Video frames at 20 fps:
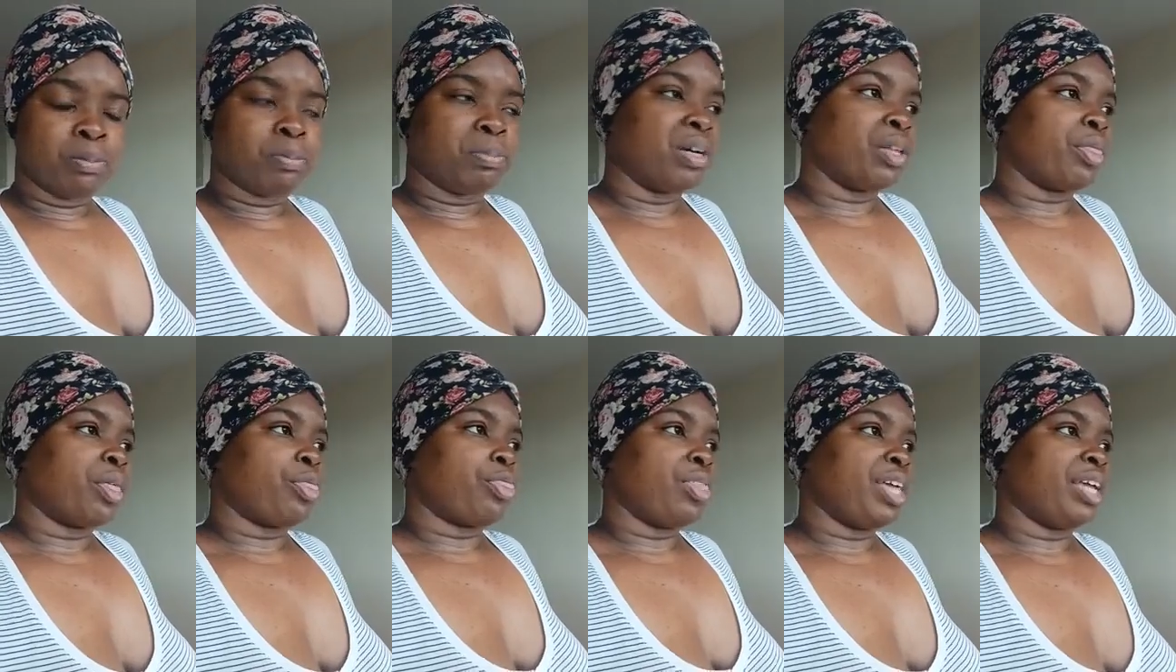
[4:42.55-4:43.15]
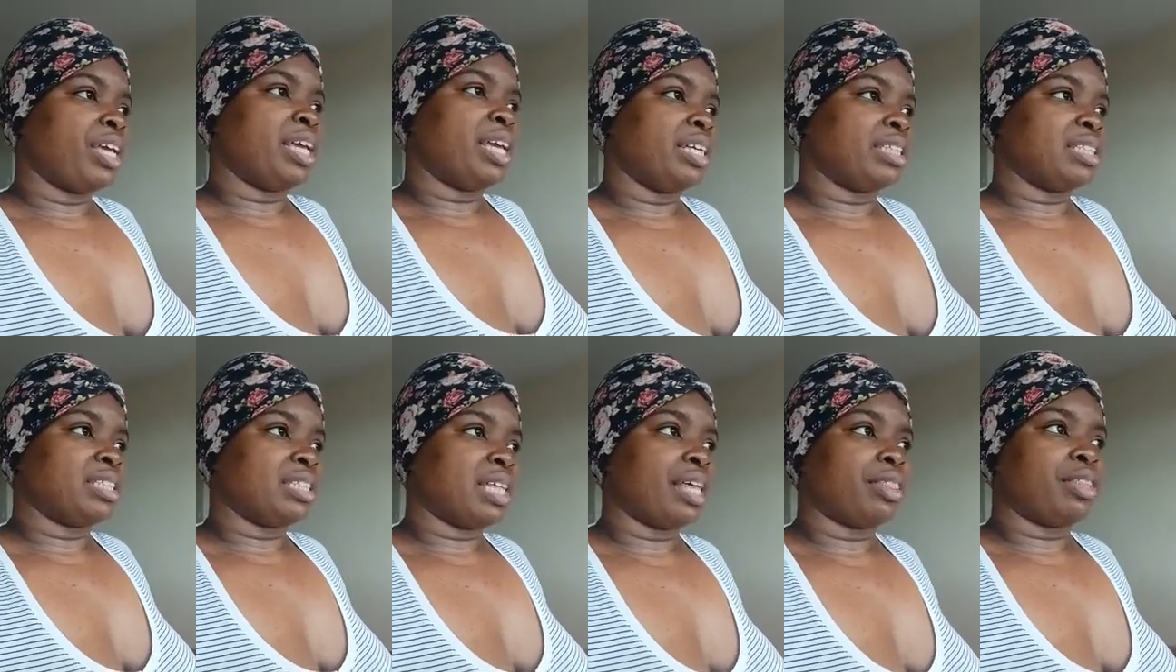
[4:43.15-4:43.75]
But the thing
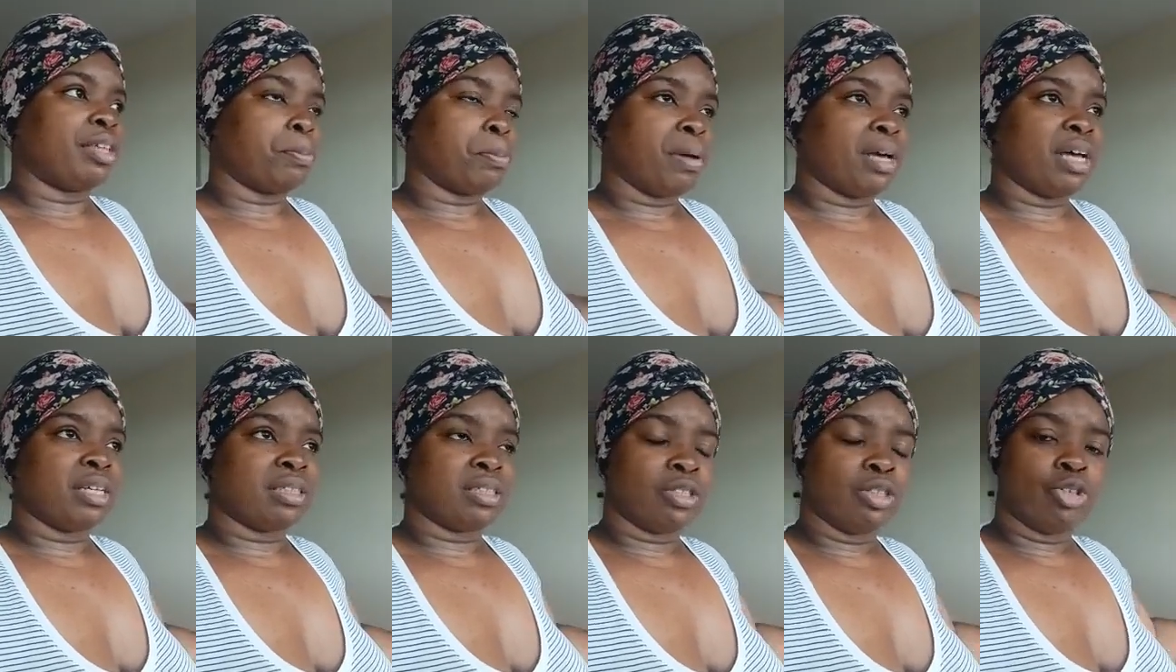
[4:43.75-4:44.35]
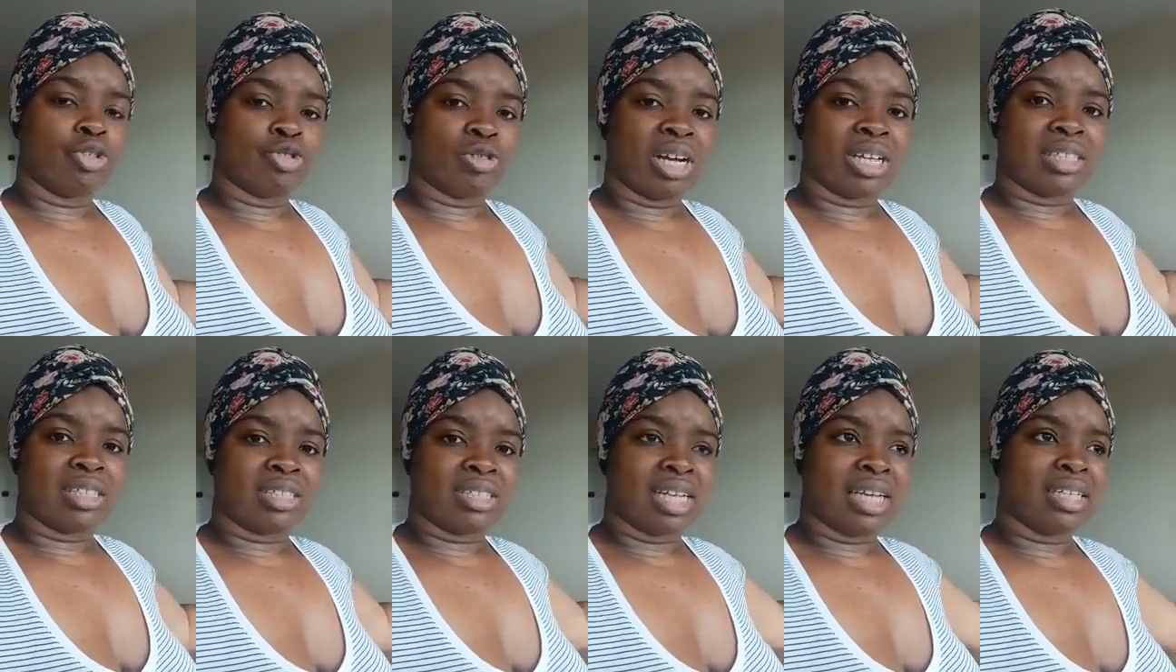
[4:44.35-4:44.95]
is that the person who
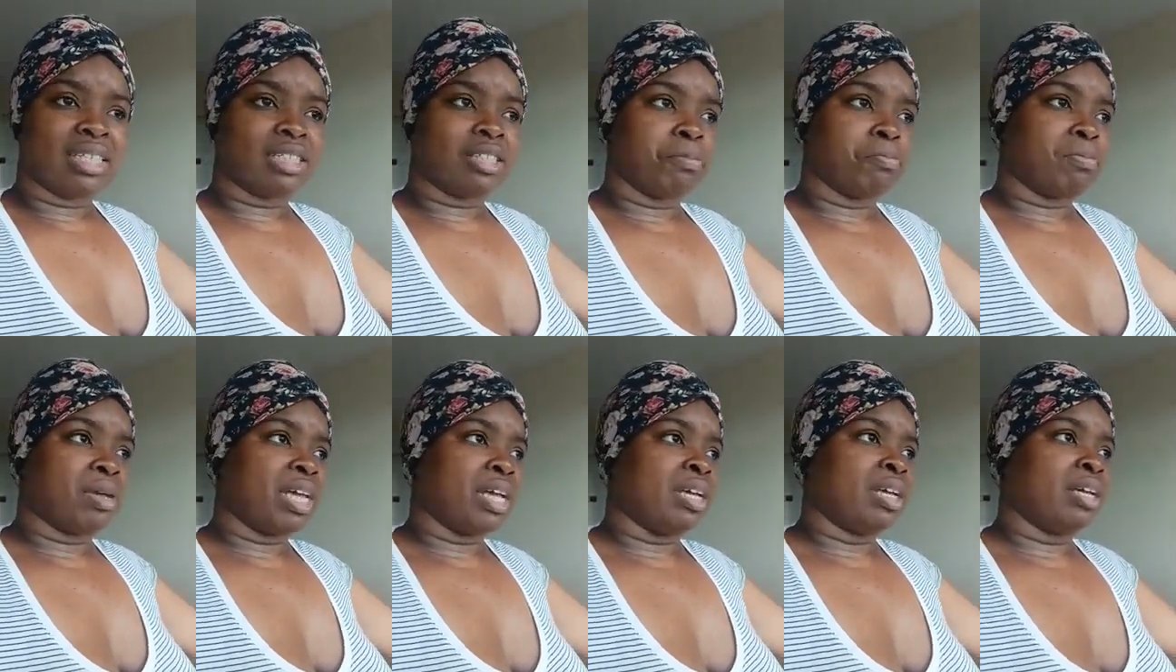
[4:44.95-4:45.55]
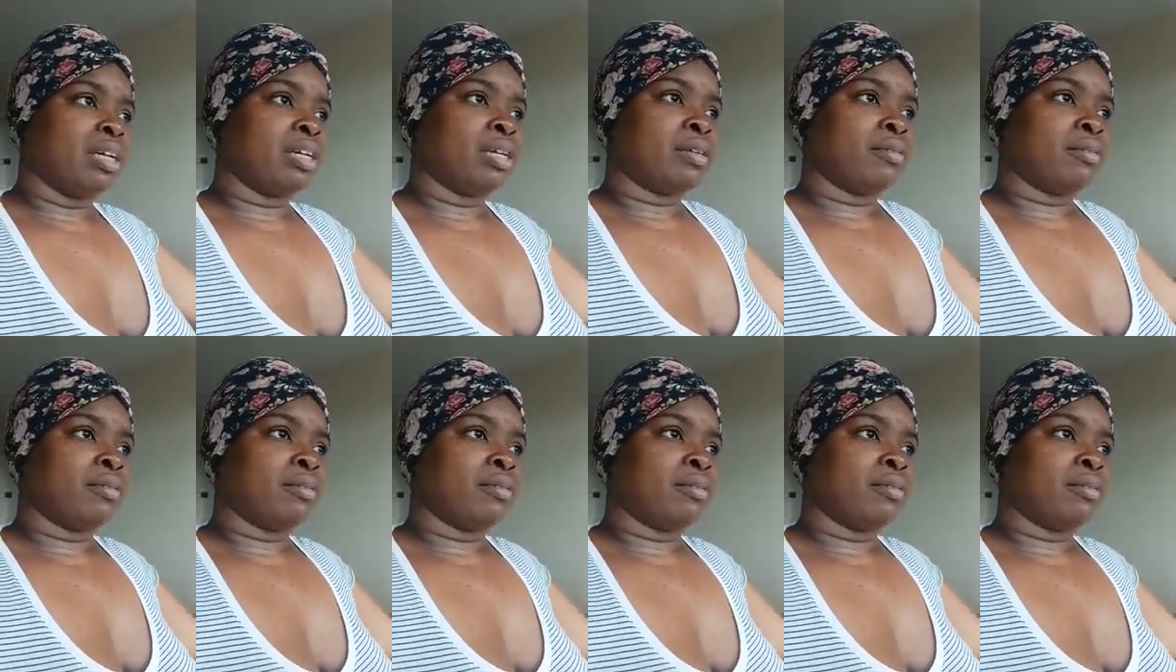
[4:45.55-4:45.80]
tried to section me,